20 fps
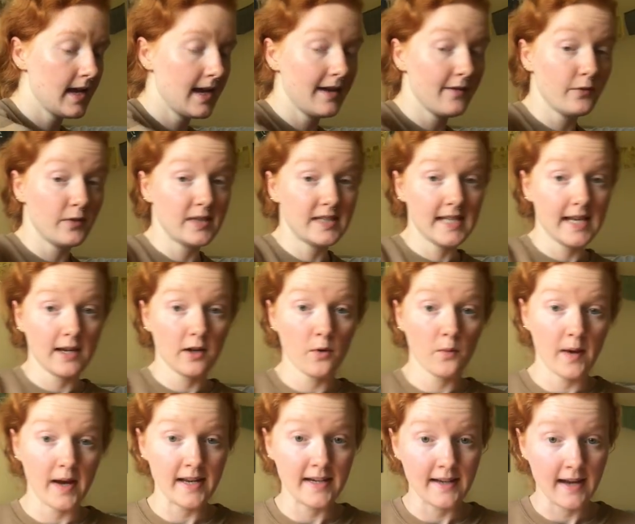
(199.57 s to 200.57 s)
If we take
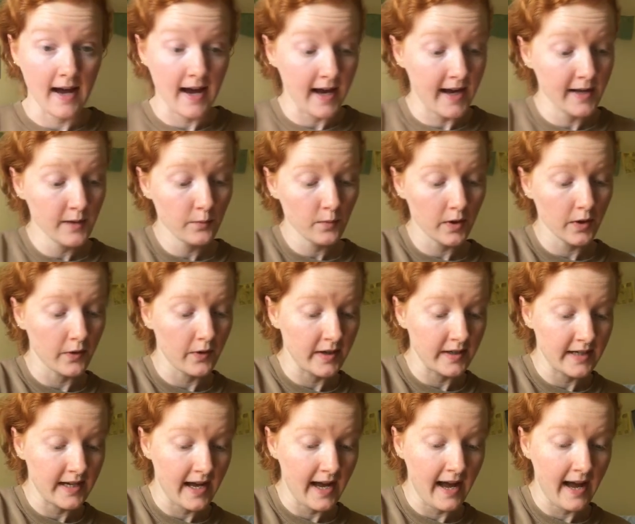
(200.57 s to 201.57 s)
away 9, we're
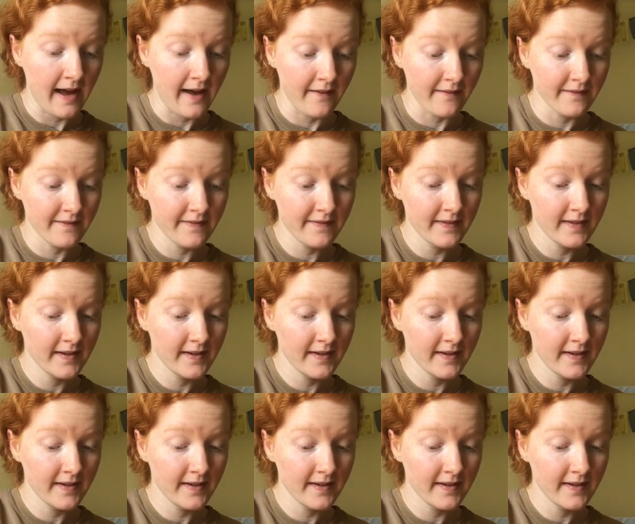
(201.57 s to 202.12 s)
going to have